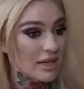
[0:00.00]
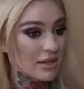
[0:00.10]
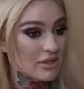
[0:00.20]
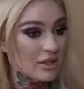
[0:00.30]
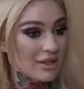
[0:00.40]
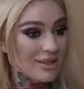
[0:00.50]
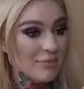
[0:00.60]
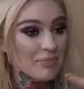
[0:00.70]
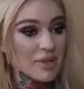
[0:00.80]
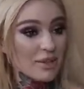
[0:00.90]
actually.
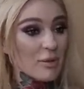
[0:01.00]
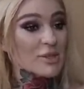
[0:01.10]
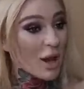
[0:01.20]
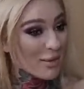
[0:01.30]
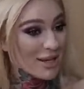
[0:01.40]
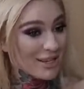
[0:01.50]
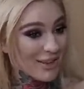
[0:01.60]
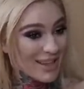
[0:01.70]
That was nominated